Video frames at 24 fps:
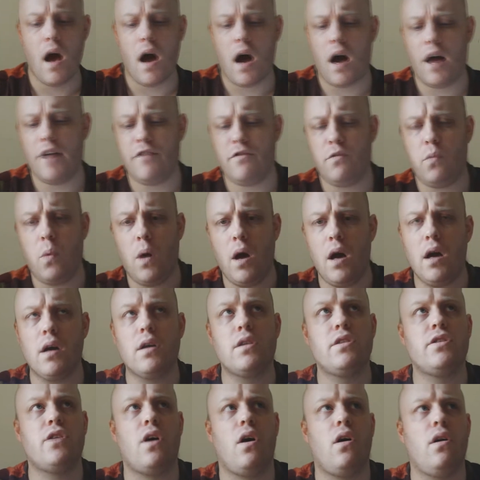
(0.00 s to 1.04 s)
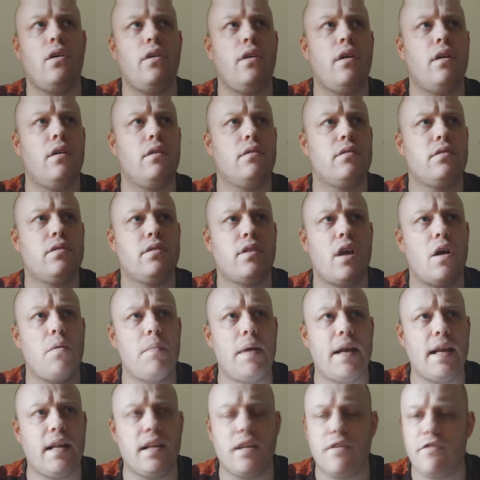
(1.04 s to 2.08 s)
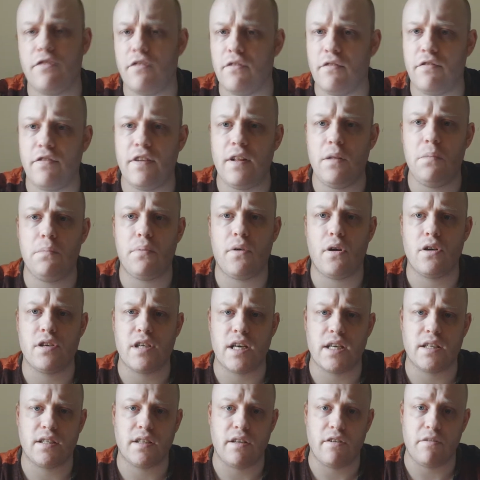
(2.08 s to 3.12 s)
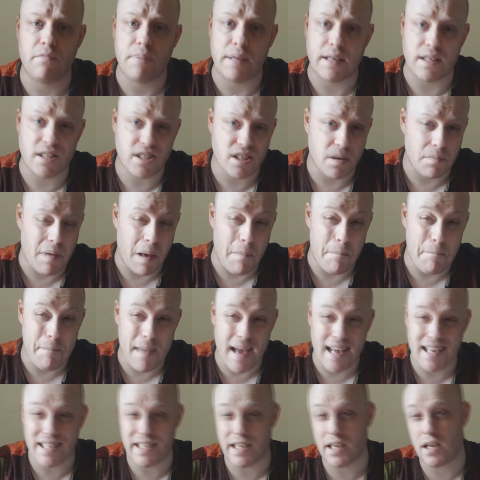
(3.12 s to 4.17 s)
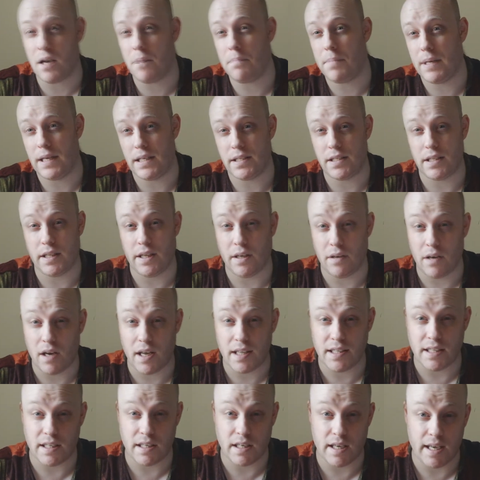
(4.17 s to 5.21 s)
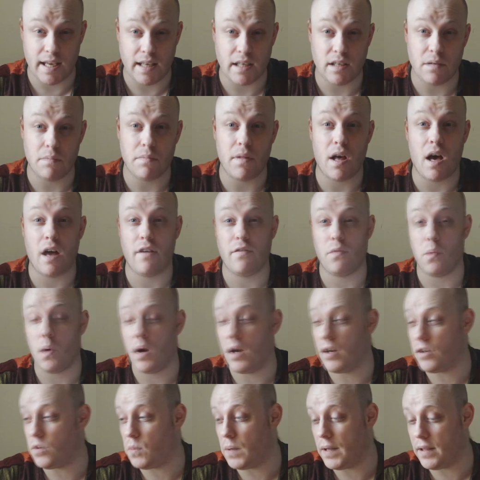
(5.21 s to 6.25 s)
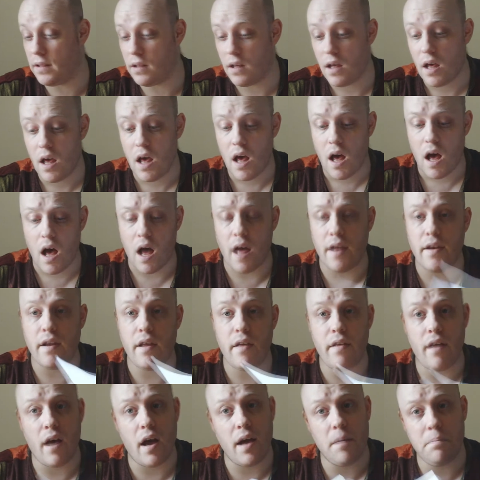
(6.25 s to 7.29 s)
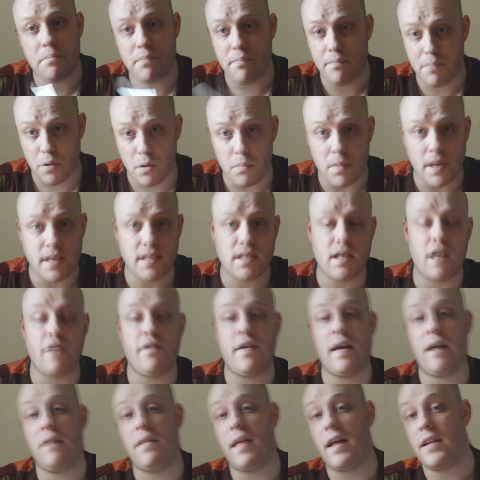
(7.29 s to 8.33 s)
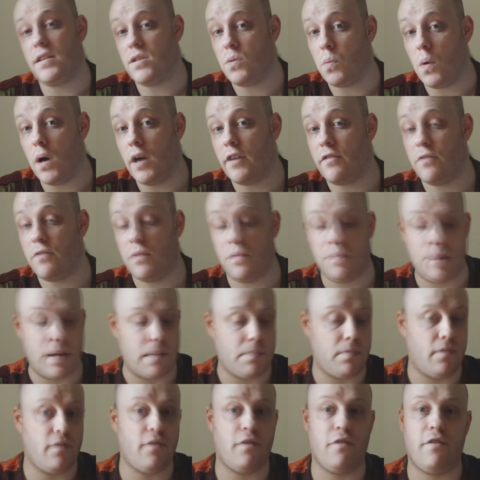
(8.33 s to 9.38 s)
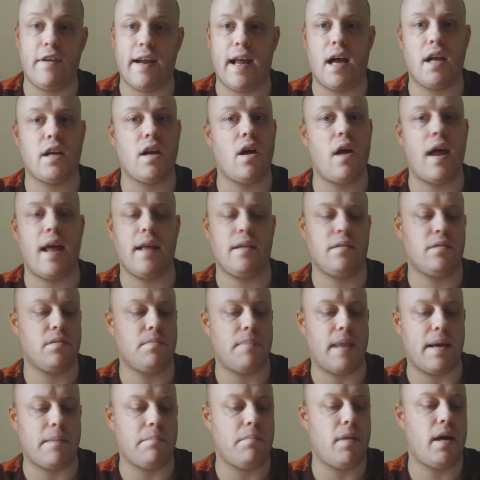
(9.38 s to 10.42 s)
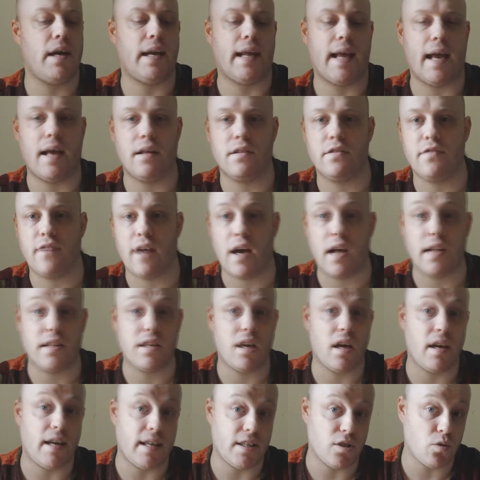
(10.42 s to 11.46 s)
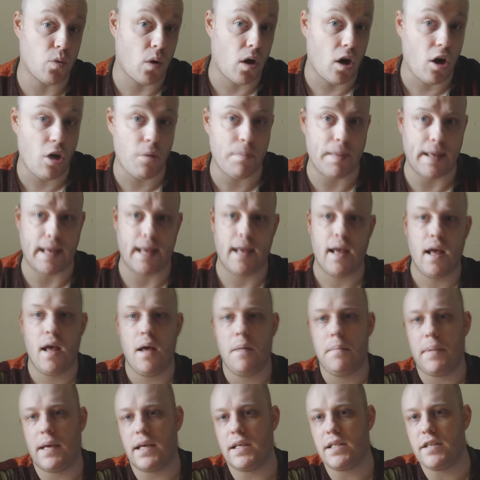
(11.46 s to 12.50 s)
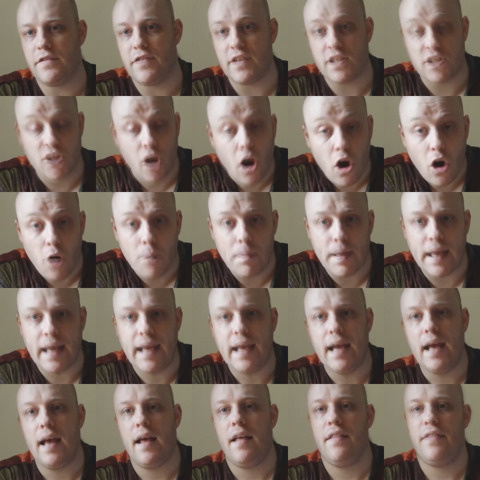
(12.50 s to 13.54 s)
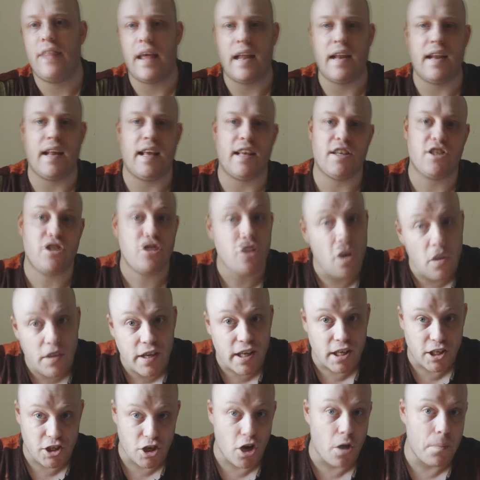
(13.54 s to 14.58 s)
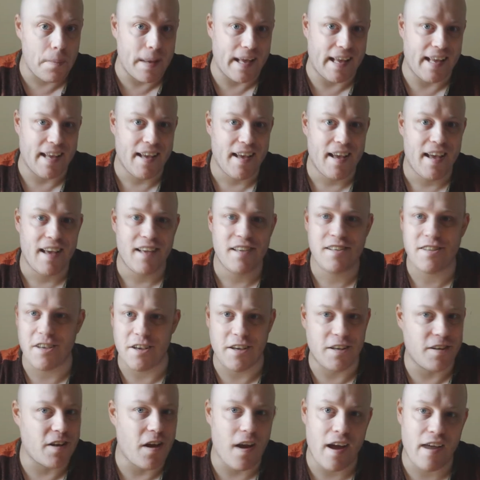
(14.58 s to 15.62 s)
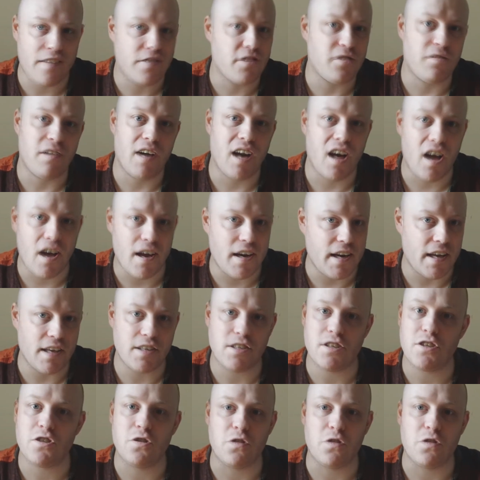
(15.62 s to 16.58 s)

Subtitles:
I've worked on so many different film projects. There have been some amazing companies in the United Kingdom that I've worked with, and I put myself out there to work with people for free. I don't aim to make money out of it. I turn it into a hobby, because if it's a hobby, then it's not your jobby. So you don't have to rely on it as a